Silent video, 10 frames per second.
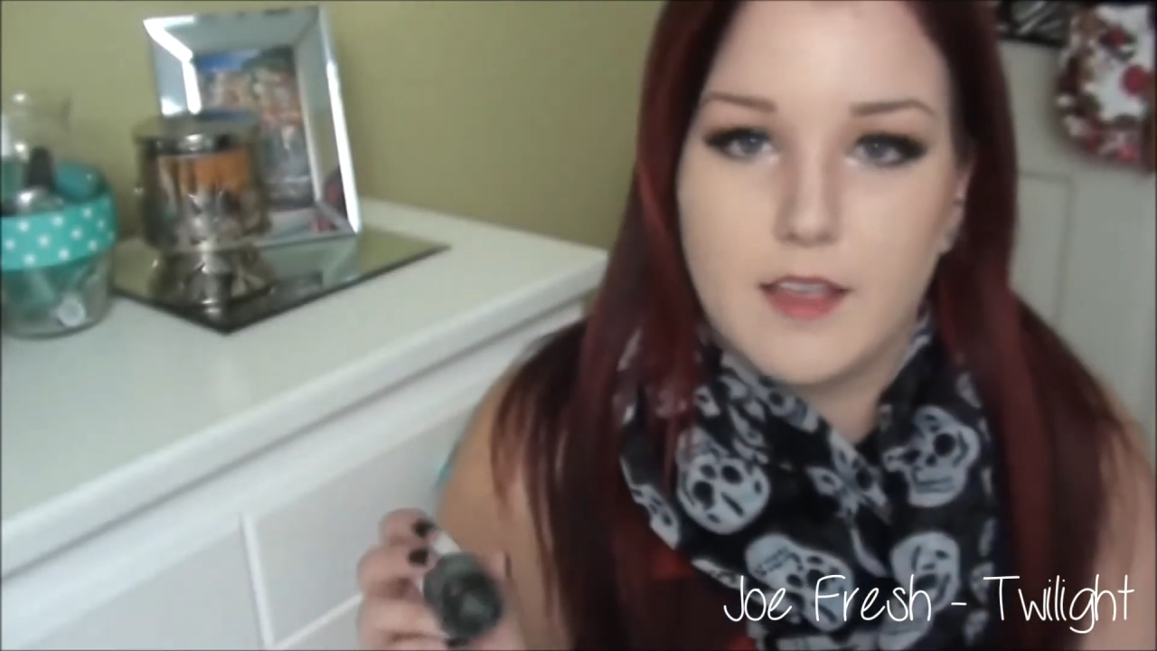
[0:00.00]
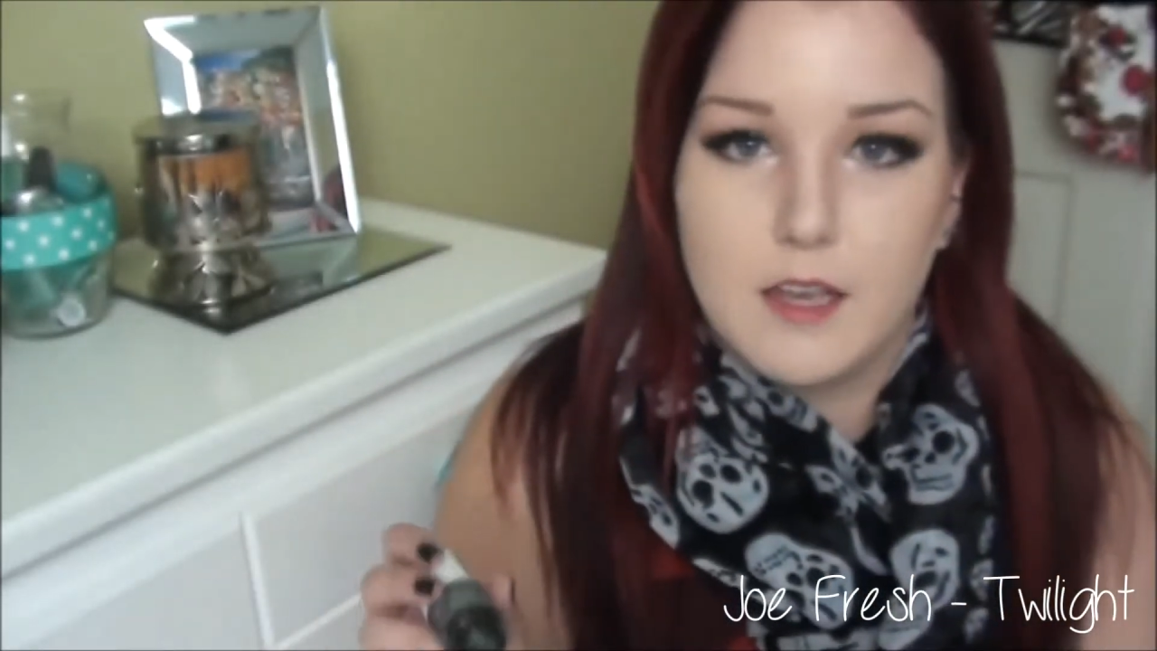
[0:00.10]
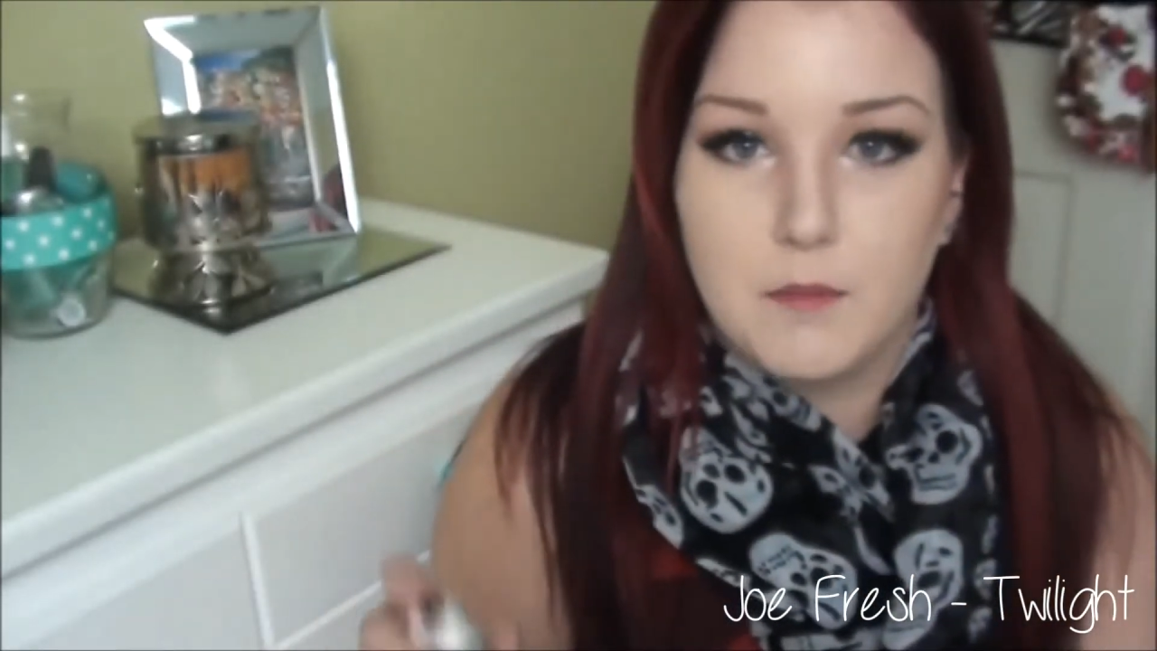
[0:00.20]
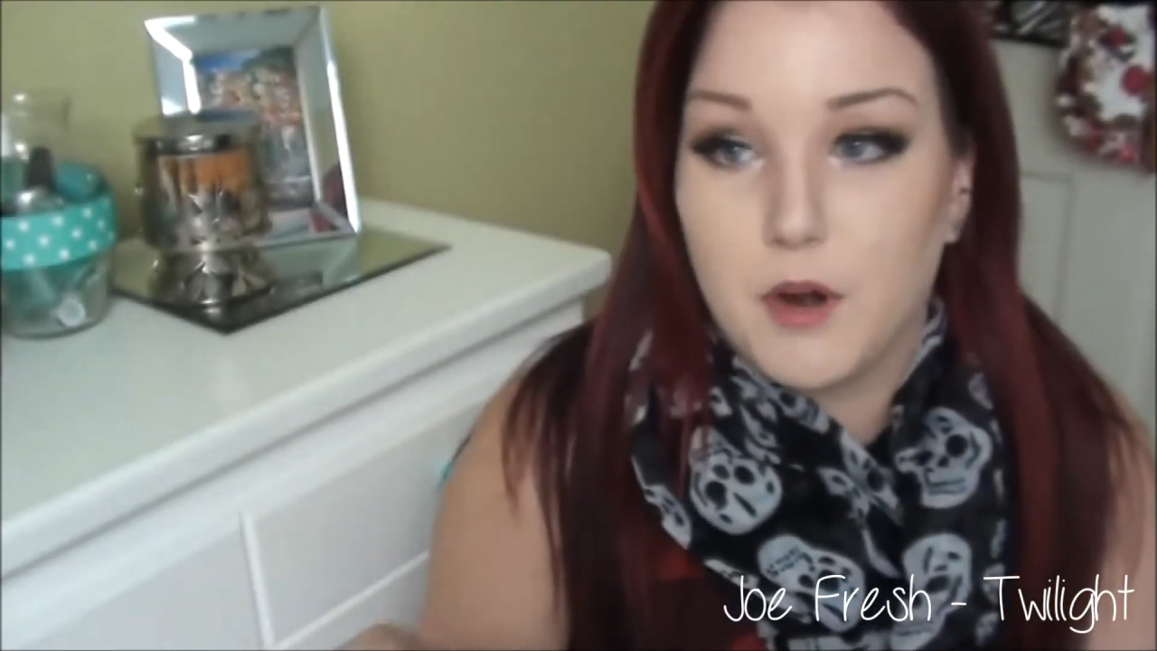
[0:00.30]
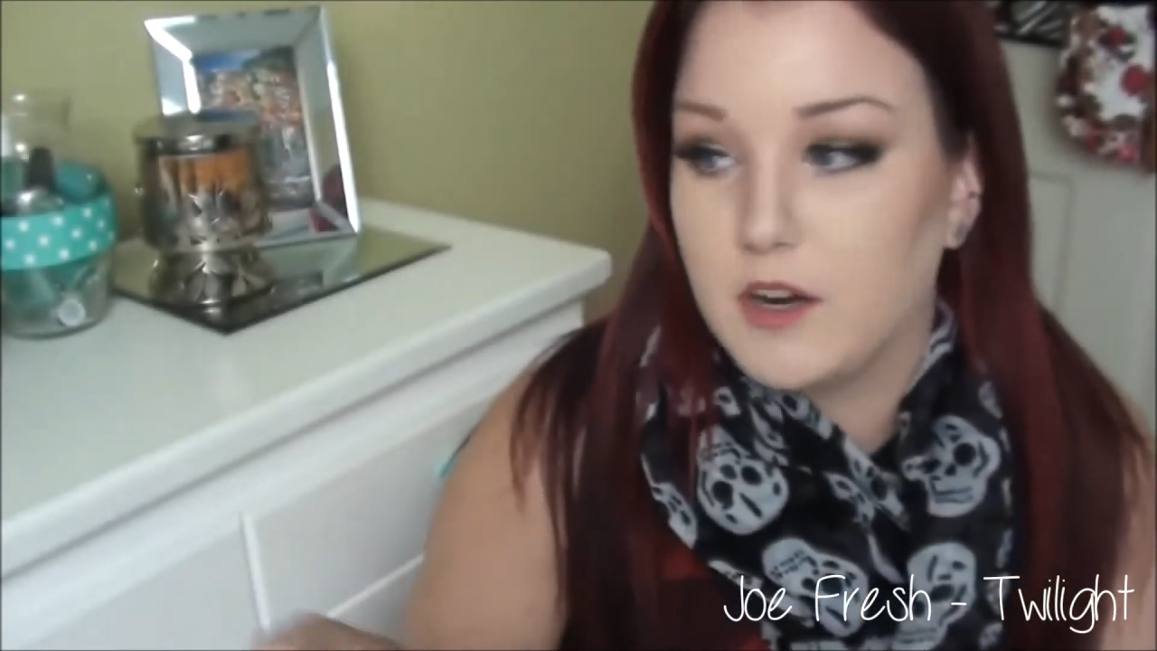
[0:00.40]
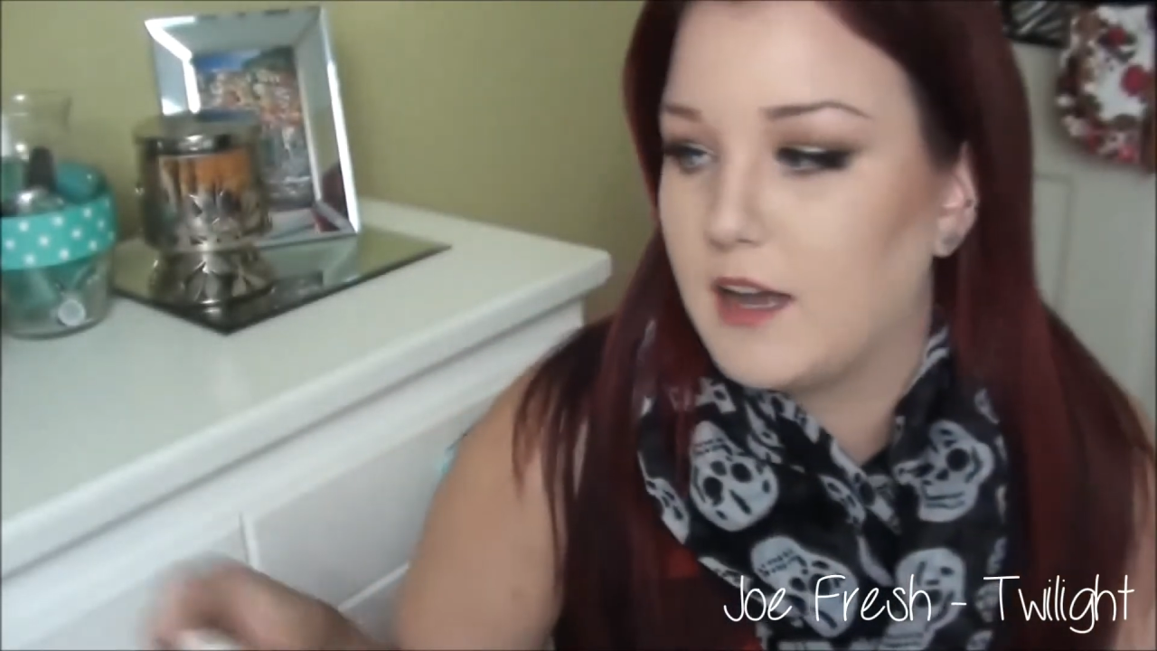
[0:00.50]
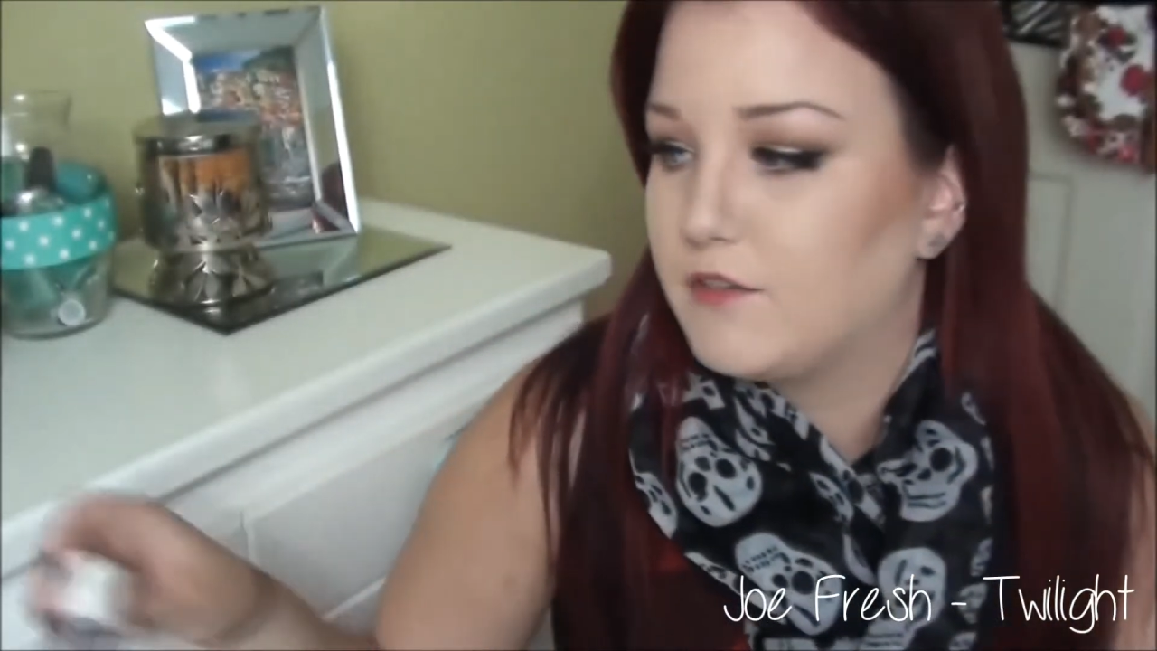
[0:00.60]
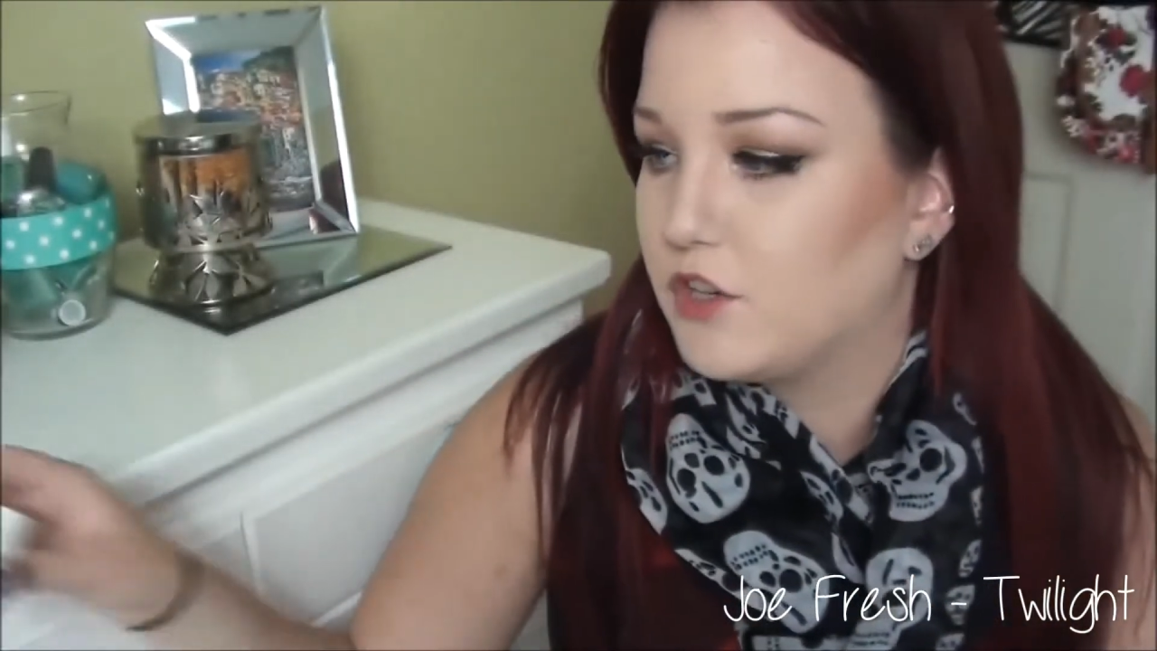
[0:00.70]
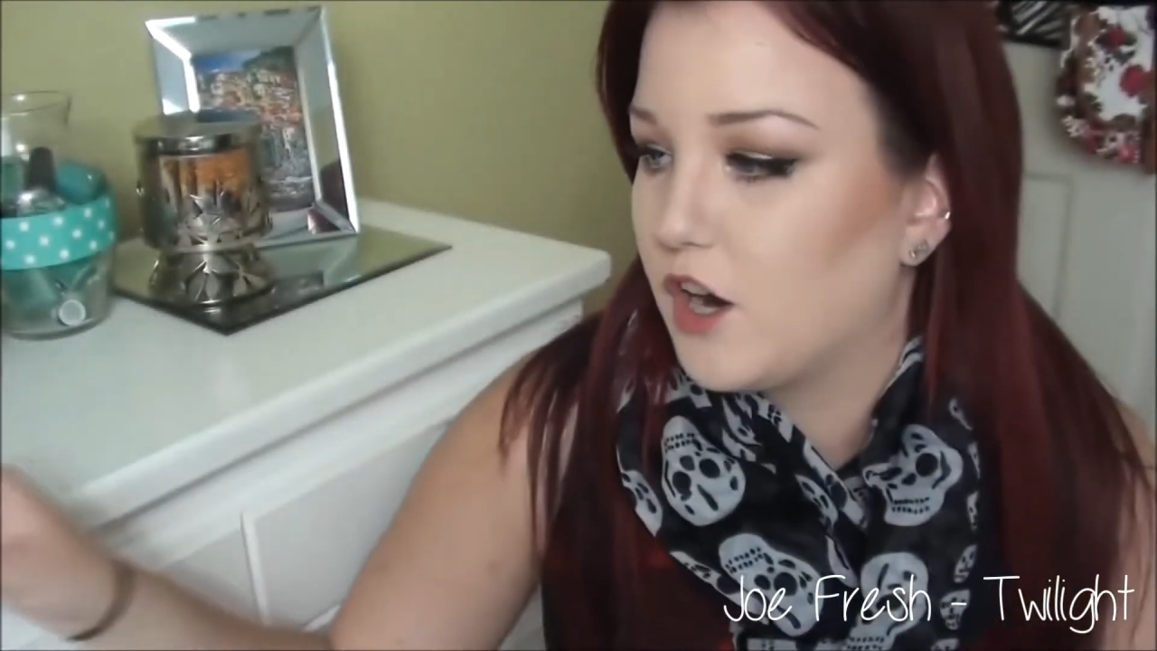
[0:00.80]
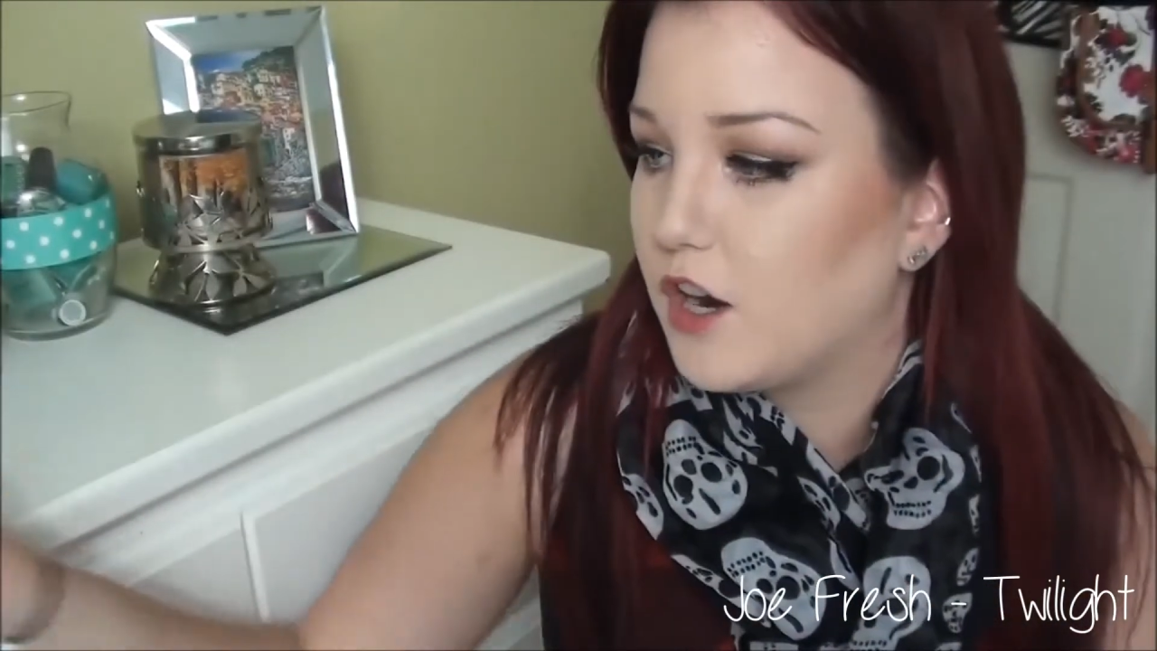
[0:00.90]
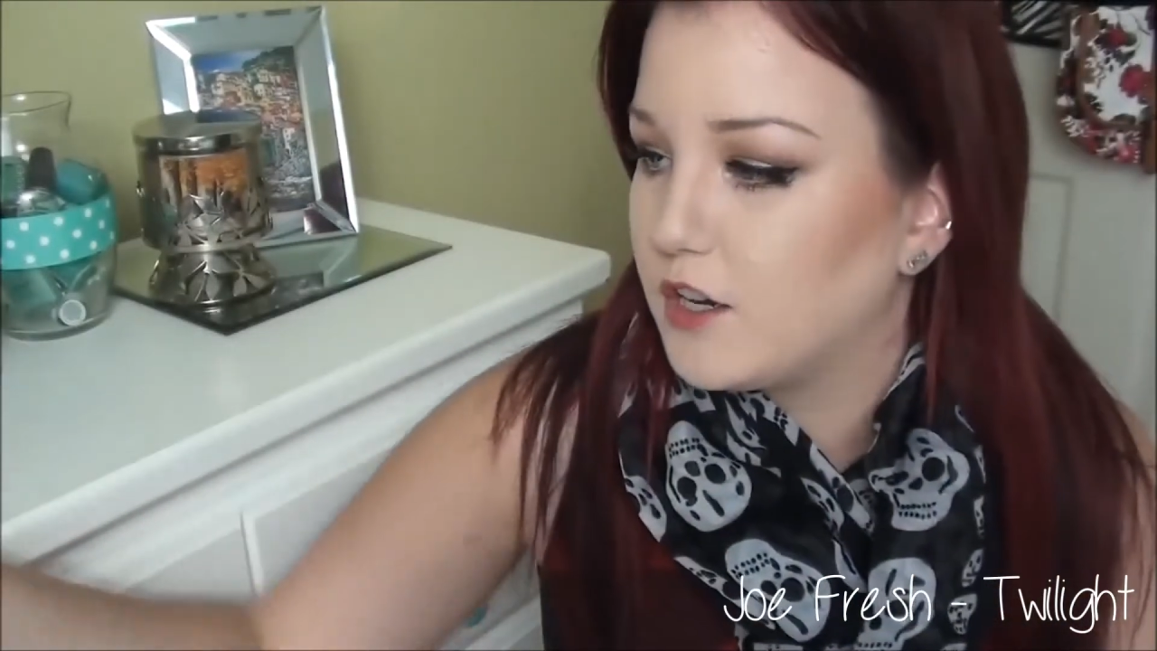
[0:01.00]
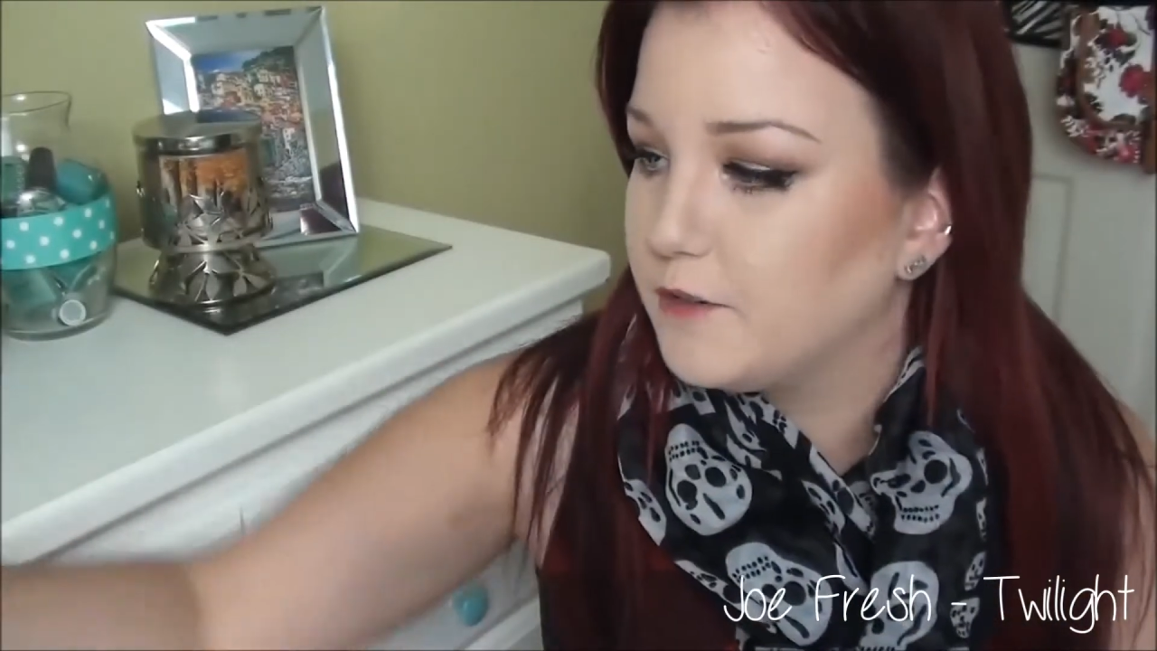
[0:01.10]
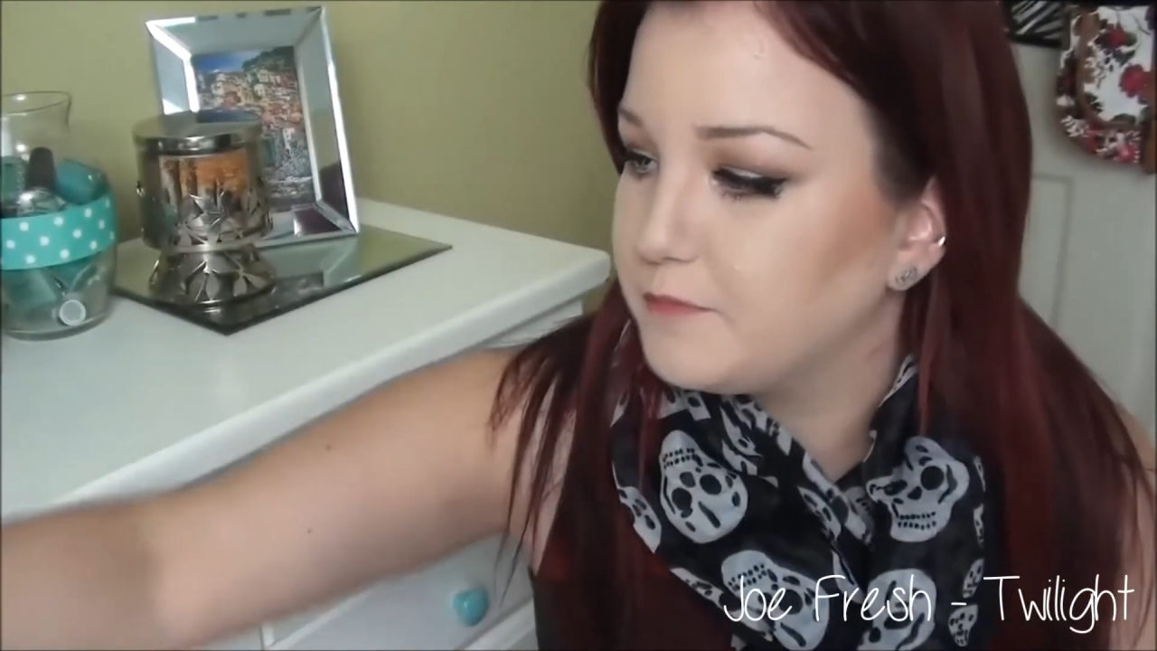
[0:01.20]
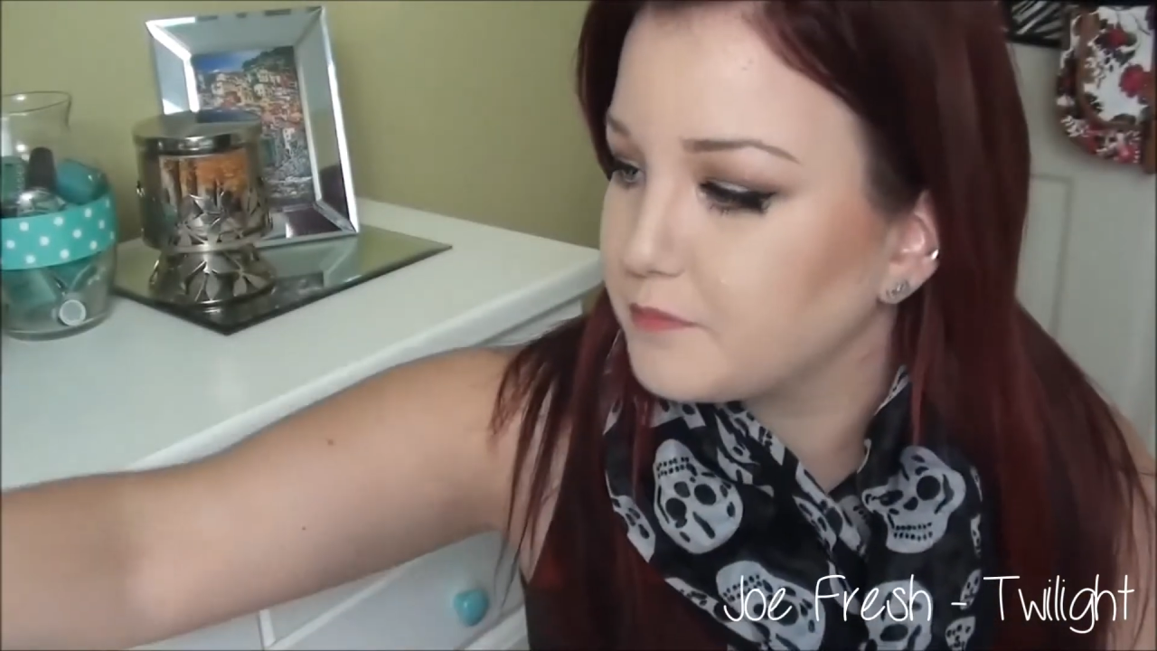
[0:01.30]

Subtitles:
Linkin Park After Dark.